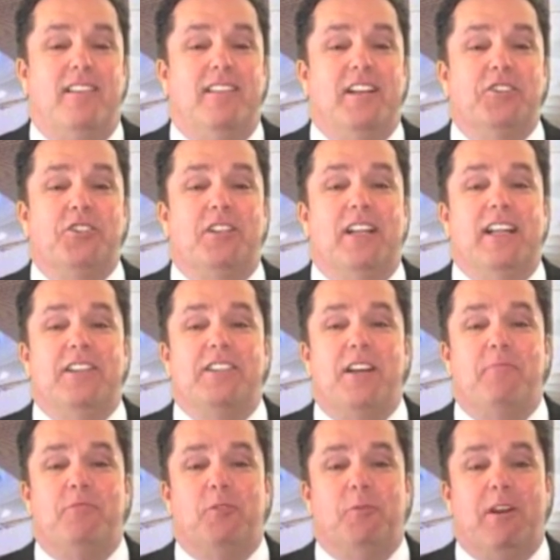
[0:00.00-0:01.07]
This leads
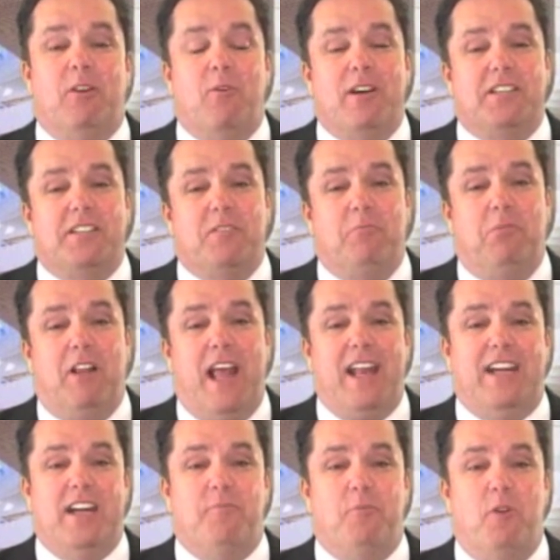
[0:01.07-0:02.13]
them to request a
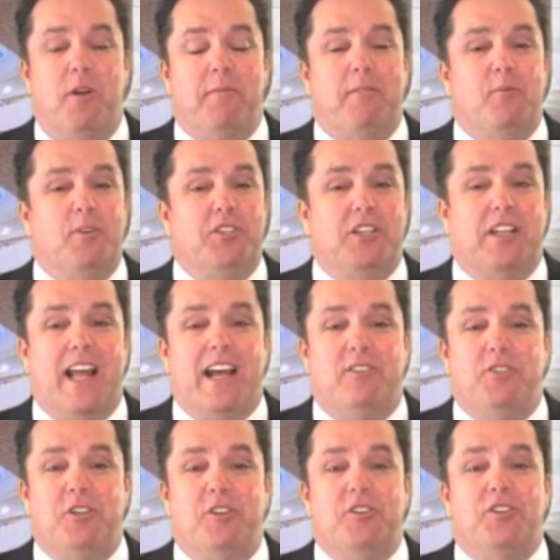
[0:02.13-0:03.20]
planning appointment, which
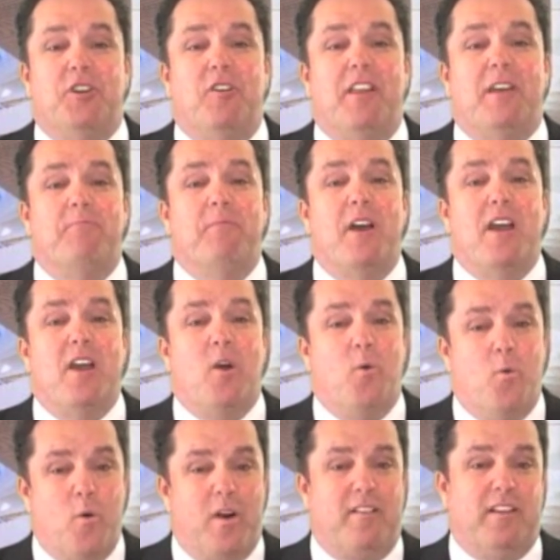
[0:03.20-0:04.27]
allows you to show them
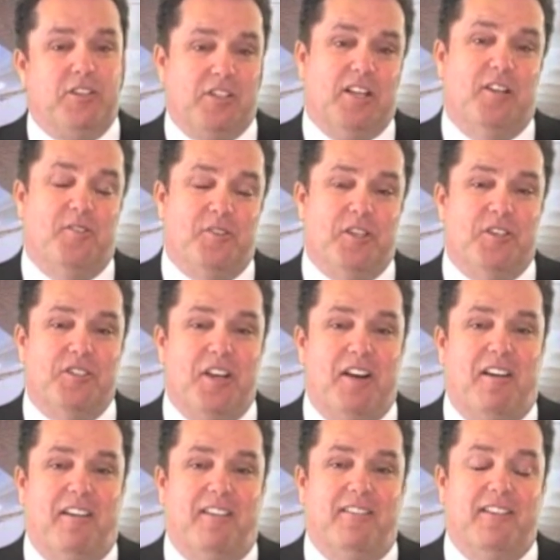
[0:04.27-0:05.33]
where the solutions
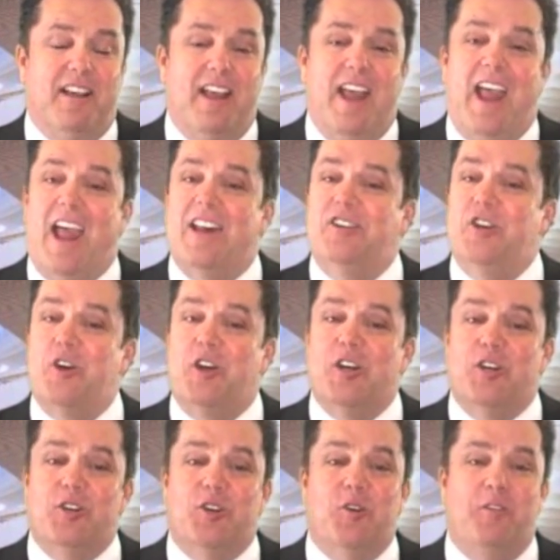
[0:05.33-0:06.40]
are. And you
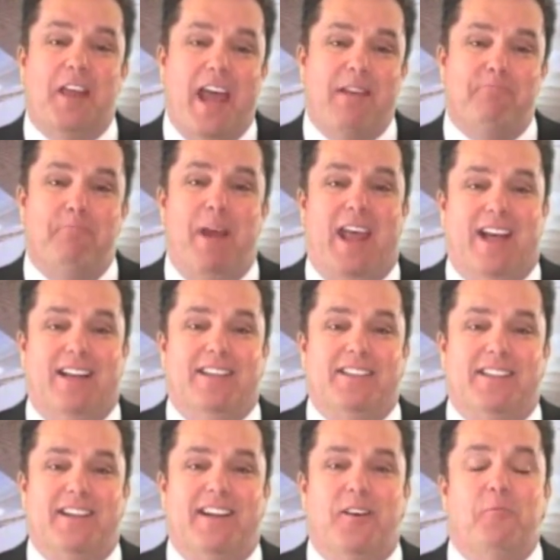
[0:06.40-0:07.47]
can do that
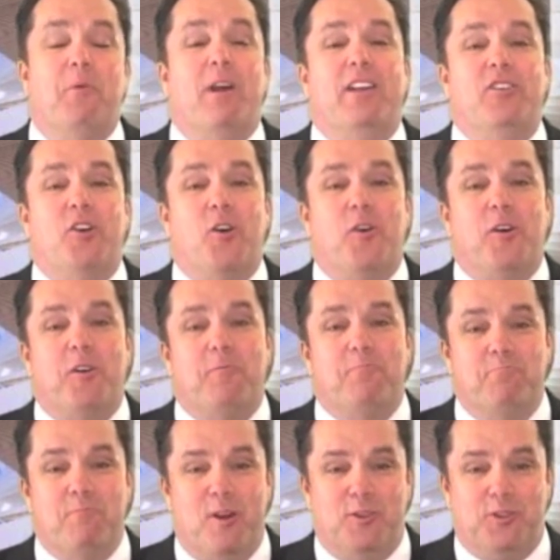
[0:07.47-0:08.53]
best when you're
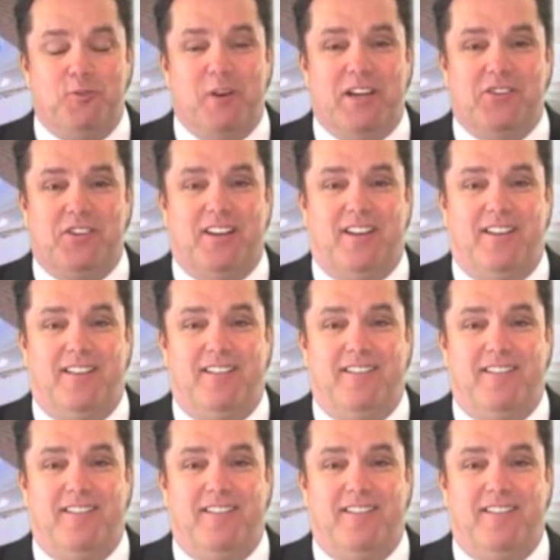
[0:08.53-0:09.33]
most rested.